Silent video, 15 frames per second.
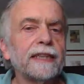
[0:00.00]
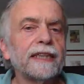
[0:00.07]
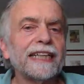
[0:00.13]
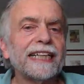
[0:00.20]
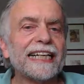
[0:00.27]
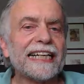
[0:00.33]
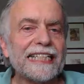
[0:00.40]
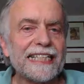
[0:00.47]

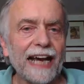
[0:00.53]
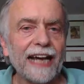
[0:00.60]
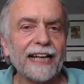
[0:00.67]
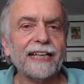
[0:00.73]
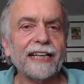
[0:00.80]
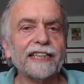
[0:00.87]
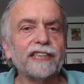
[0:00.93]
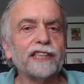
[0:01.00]

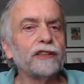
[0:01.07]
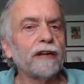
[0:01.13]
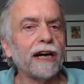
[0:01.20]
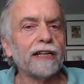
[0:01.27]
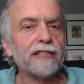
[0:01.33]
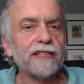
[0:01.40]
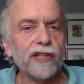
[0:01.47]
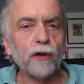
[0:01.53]
Exactly. You
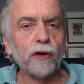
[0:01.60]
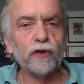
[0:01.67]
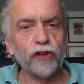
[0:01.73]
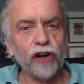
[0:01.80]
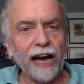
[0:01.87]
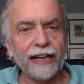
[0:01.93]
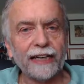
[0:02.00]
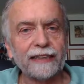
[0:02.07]
are so
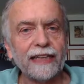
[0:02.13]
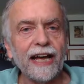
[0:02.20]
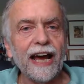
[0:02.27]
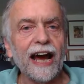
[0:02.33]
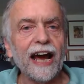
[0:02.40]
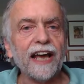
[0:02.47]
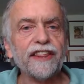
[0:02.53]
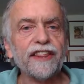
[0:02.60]
right.
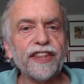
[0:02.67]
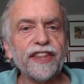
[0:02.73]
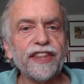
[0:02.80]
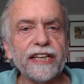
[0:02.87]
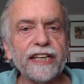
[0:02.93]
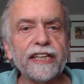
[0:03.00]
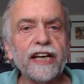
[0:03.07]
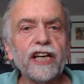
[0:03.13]
I
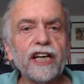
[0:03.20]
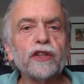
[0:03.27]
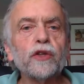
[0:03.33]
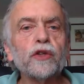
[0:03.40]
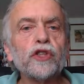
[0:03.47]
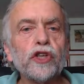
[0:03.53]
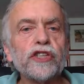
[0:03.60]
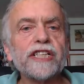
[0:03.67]
think
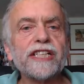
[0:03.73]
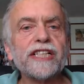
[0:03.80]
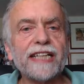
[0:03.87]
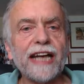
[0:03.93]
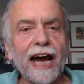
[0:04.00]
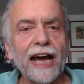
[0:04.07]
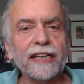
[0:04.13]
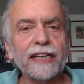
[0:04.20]
you should
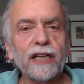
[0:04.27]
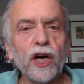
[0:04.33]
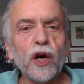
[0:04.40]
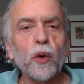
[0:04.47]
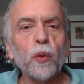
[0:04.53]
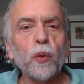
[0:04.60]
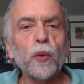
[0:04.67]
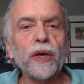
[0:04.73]
start
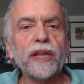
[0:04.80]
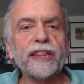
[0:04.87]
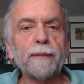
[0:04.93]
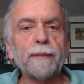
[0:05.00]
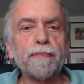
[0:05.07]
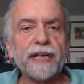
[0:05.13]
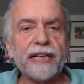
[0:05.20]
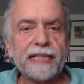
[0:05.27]
with the
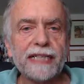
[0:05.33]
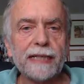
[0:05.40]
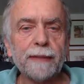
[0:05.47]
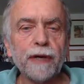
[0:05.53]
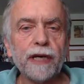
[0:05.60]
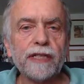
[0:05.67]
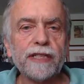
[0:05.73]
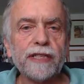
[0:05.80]

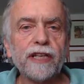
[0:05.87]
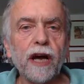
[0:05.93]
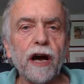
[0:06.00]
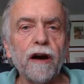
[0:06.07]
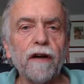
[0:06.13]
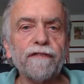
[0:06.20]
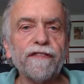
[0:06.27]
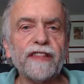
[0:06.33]
principles
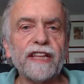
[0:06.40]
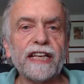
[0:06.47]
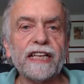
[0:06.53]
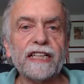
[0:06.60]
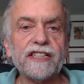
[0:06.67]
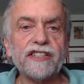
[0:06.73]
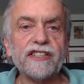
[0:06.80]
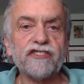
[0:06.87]
of
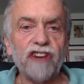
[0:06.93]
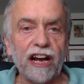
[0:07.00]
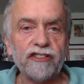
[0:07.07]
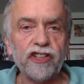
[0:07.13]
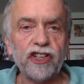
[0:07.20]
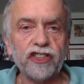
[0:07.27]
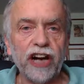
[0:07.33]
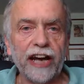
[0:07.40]
the
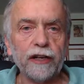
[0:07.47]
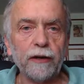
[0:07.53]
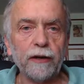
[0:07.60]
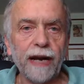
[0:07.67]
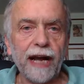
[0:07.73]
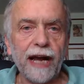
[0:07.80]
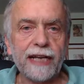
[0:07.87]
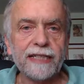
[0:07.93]
structural
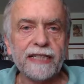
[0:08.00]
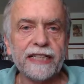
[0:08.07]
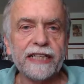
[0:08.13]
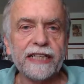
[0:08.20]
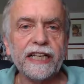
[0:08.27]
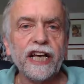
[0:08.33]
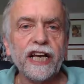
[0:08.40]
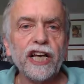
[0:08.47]

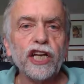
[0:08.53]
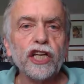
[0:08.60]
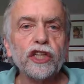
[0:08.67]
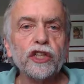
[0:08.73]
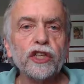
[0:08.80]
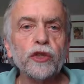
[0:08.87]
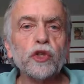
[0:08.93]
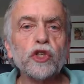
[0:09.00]
rhinoplasty.
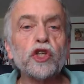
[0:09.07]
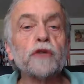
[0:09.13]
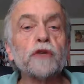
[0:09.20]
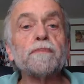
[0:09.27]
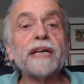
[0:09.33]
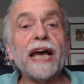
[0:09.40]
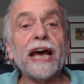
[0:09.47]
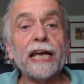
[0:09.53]
You
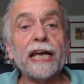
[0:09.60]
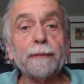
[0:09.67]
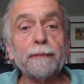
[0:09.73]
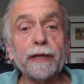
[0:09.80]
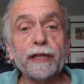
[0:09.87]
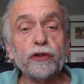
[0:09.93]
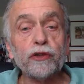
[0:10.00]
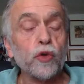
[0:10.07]
should be
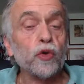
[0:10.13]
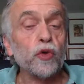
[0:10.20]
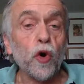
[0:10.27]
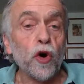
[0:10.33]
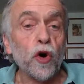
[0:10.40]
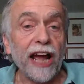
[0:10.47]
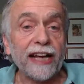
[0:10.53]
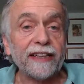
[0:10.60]
able to
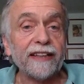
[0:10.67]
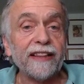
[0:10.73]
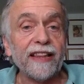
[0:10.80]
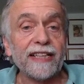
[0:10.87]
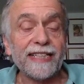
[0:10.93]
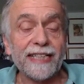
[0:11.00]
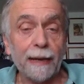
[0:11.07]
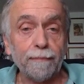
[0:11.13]
correct the
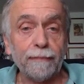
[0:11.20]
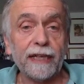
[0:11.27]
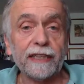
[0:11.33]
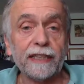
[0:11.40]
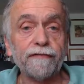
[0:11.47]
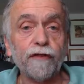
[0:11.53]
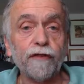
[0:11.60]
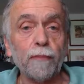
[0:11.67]
septal
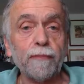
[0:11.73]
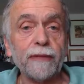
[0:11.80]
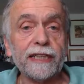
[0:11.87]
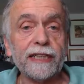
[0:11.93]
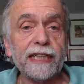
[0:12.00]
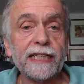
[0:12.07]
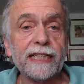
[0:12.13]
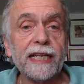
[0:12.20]

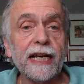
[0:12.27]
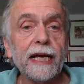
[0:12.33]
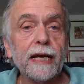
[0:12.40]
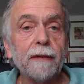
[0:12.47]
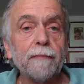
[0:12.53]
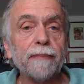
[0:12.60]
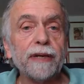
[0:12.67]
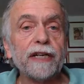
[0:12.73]
deformities,
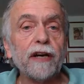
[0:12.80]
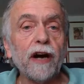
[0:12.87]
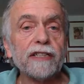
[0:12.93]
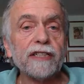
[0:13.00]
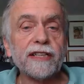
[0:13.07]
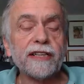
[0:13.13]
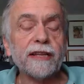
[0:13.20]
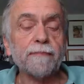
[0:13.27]

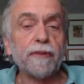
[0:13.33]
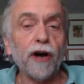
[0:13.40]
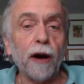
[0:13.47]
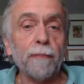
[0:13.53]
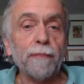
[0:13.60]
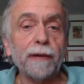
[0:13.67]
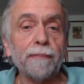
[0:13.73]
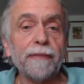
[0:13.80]
because the
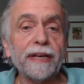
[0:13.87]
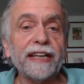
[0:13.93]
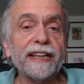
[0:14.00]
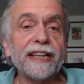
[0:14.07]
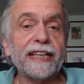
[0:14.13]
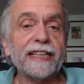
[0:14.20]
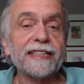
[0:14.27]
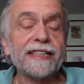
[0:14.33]
problem in
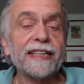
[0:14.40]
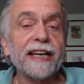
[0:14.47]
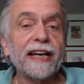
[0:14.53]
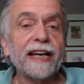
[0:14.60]
this